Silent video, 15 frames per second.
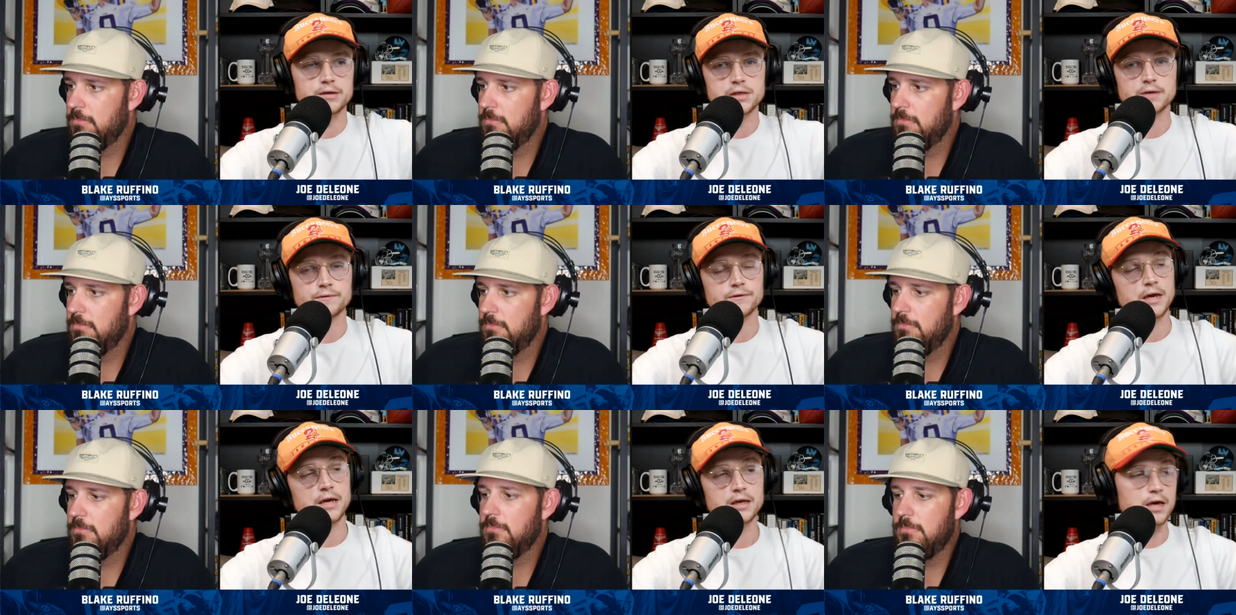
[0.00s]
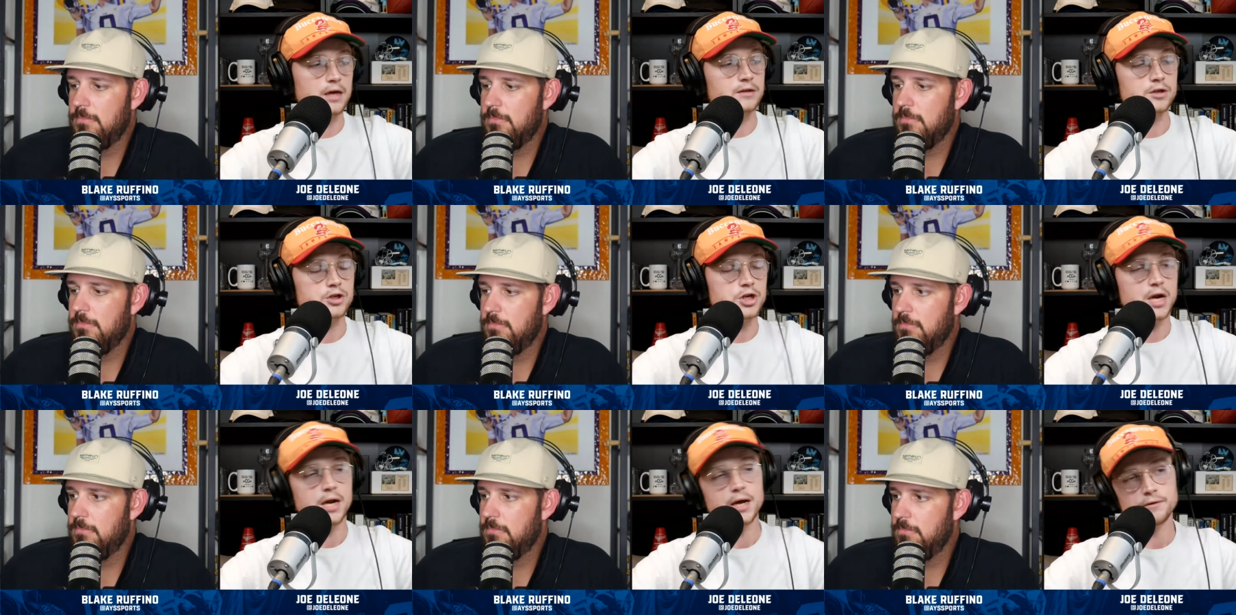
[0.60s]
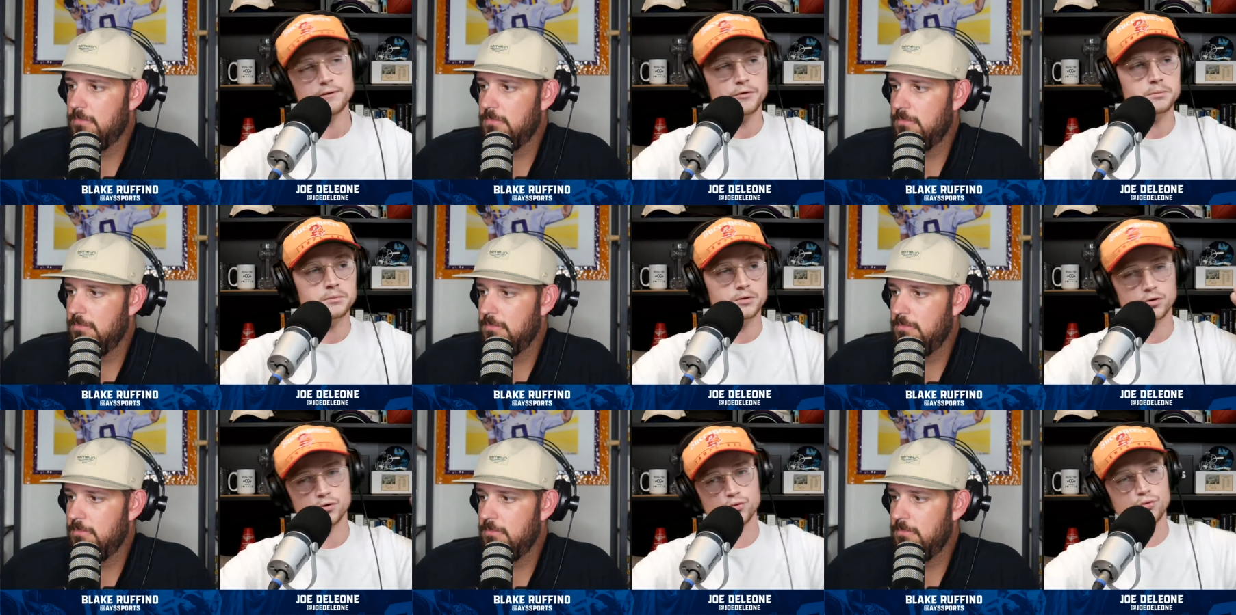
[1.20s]
Speaker 1: If they kick the shit out of them,
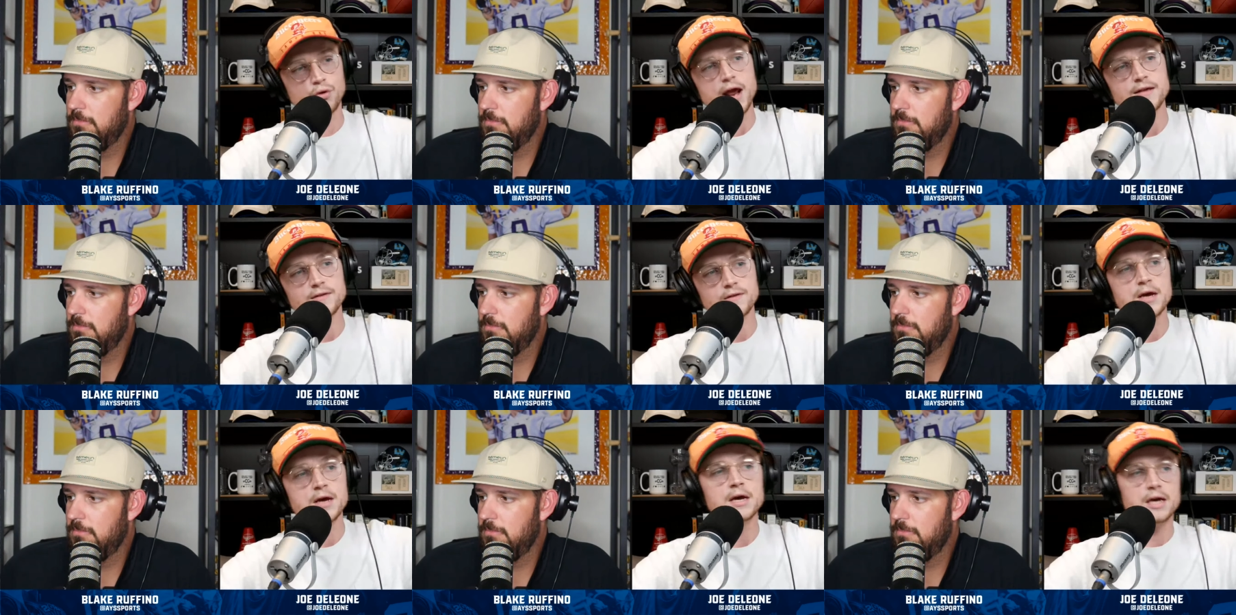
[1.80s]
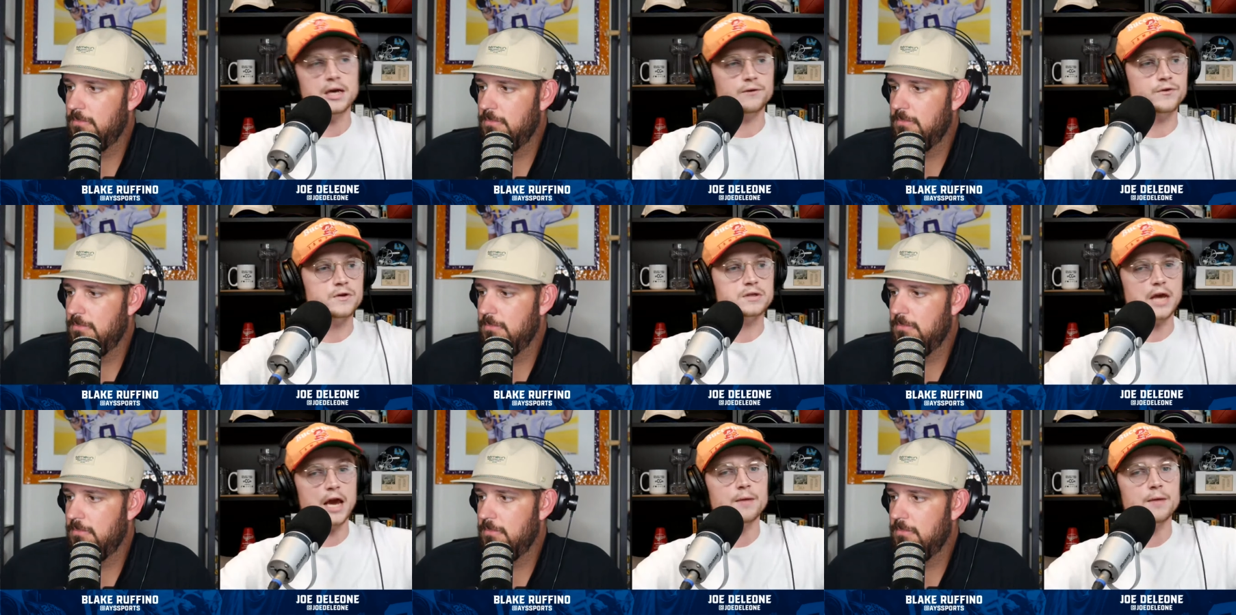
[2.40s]
great. If this game